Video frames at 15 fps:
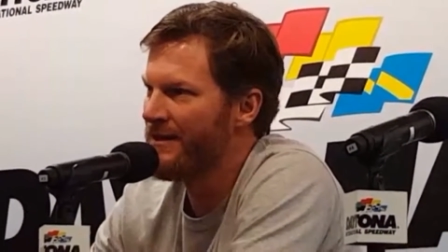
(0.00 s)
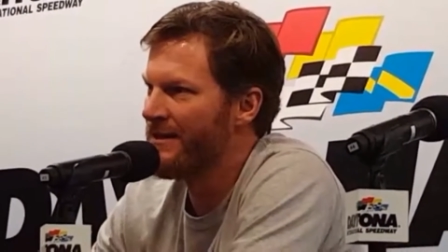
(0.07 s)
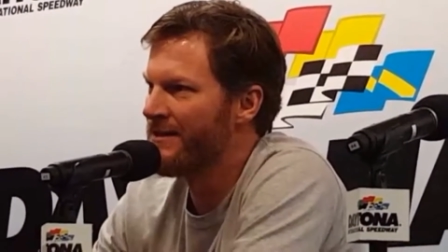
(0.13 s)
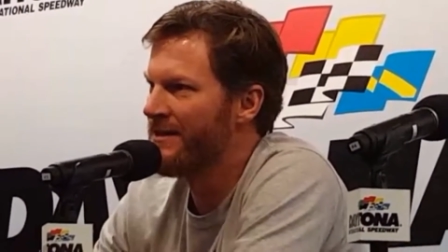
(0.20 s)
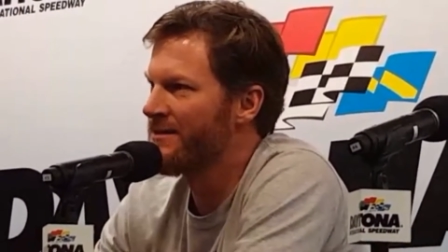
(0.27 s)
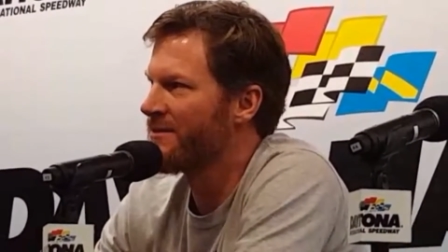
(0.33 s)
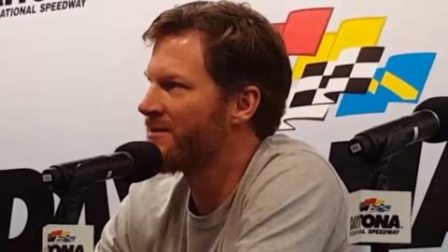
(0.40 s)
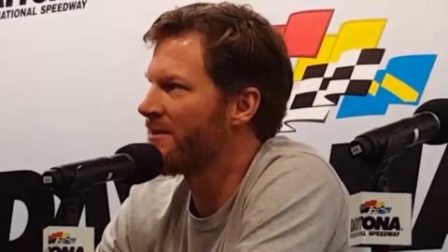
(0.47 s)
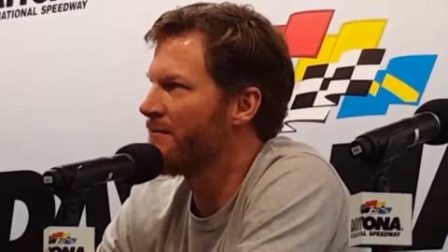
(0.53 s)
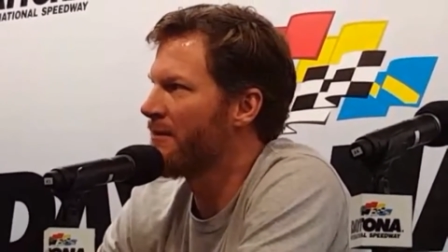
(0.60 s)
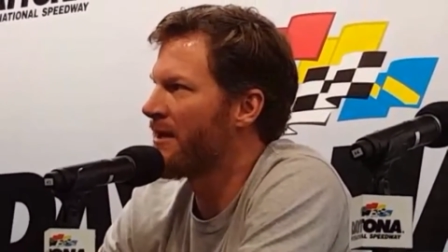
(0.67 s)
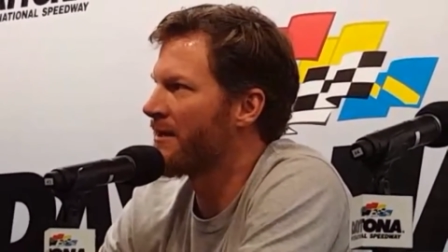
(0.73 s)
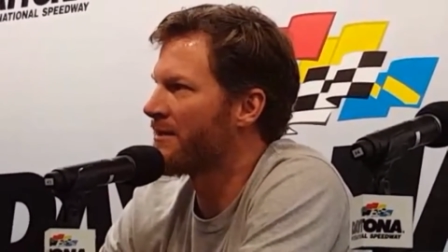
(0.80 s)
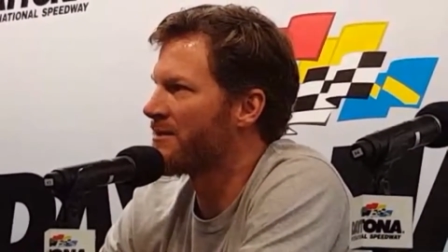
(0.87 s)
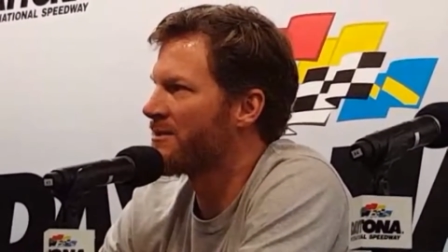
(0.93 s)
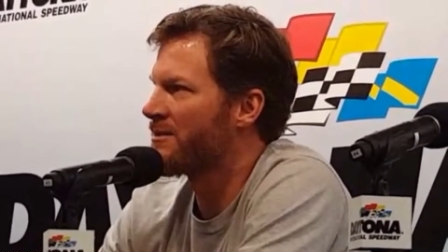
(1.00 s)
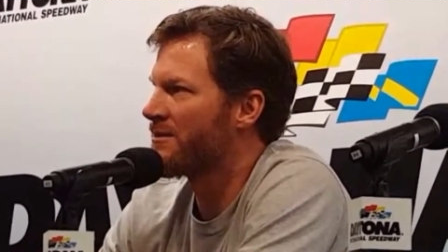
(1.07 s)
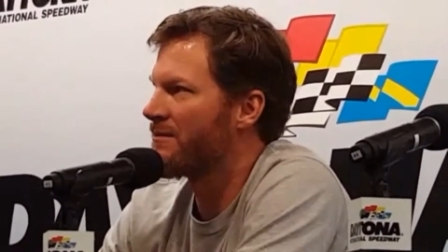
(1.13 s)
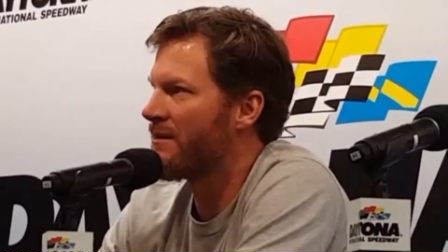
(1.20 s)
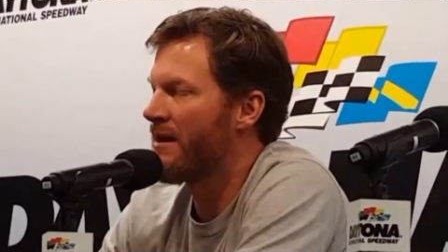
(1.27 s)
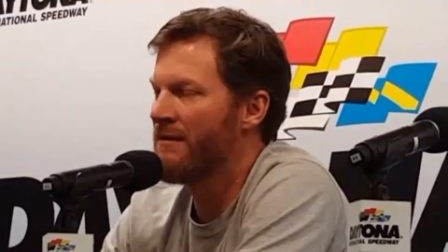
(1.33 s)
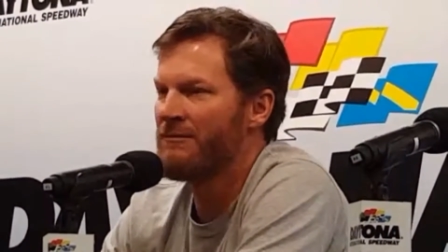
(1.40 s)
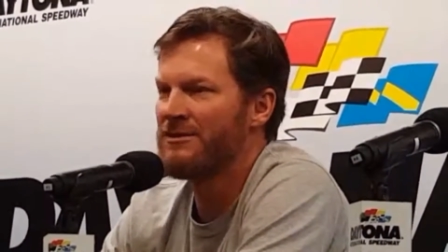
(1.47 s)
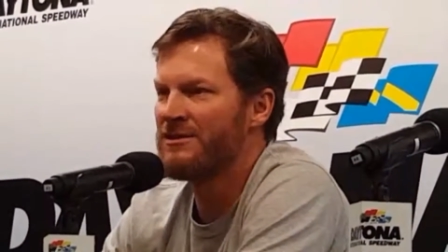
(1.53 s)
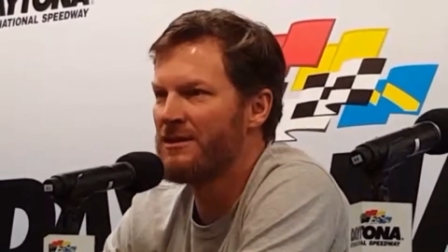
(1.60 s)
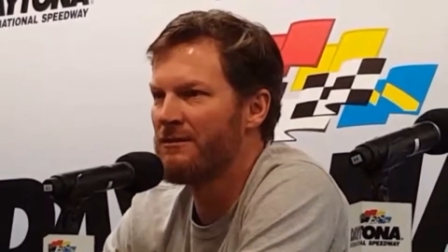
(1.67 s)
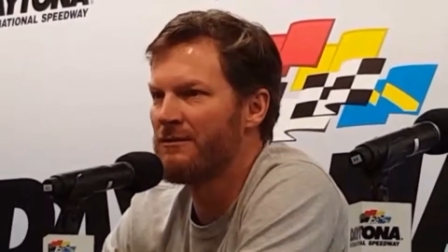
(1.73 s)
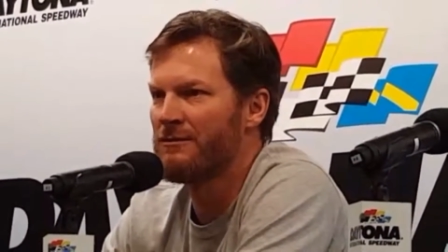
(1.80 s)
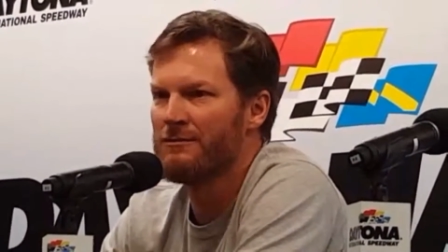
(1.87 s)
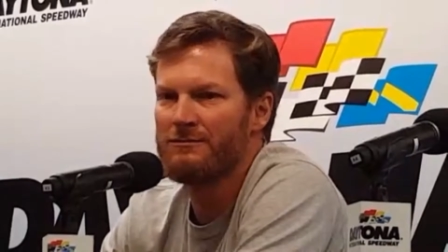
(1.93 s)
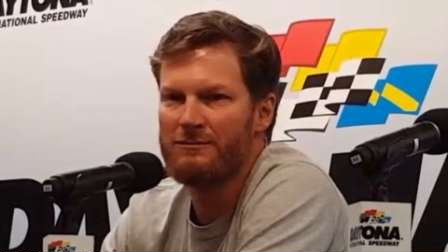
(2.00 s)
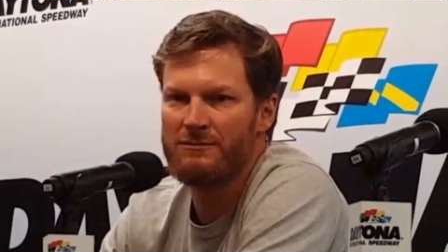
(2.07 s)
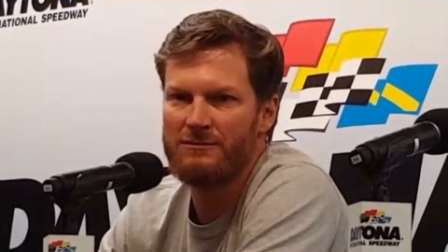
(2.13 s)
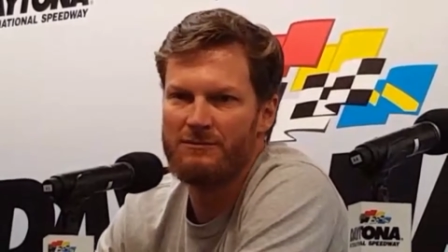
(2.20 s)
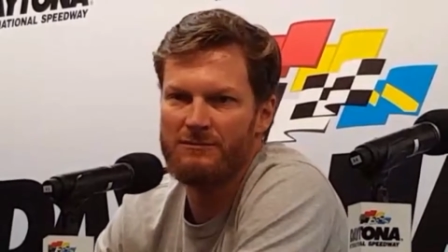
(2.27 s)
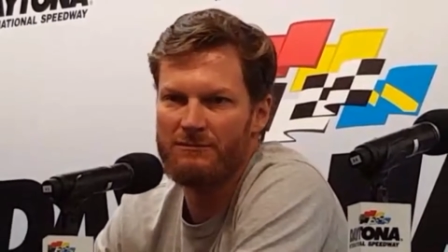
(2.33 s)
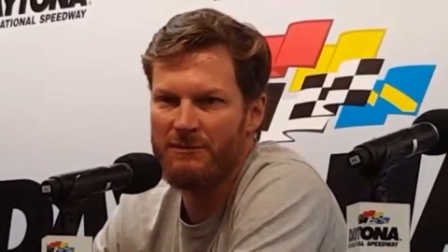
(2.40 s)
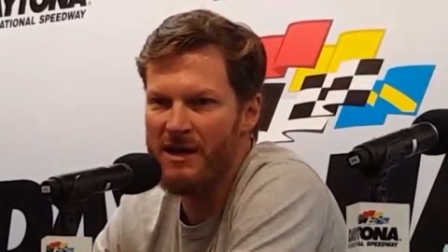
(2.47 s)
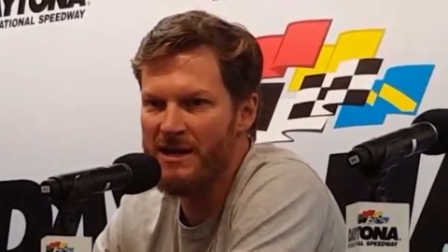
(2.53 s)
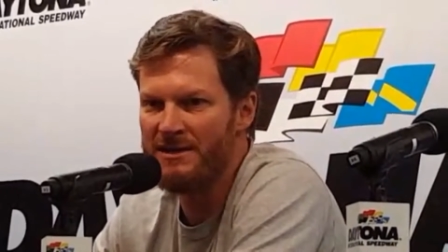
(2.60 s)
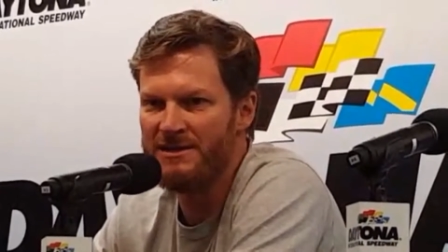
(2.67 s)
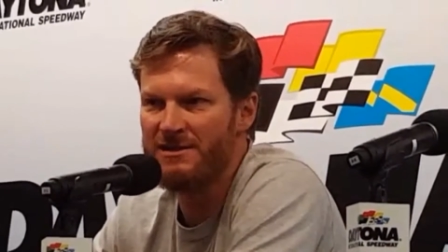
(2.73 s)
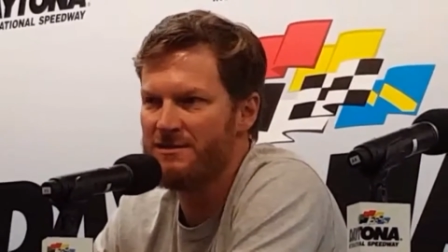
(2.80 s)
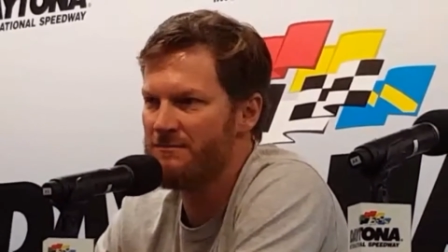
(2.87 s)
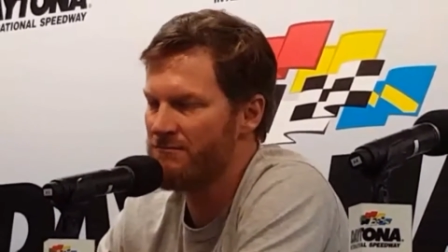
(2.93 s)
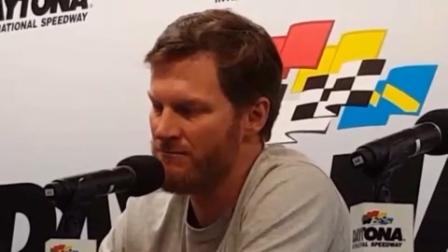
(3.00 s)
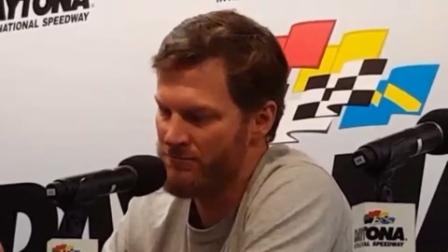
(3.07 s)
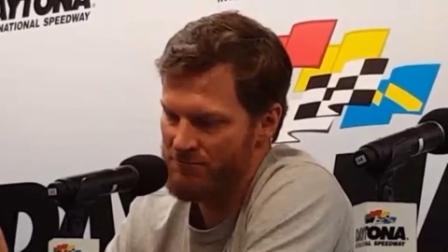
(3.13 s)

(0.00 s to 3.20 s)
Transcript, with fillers: it doesn't seem like it's every single race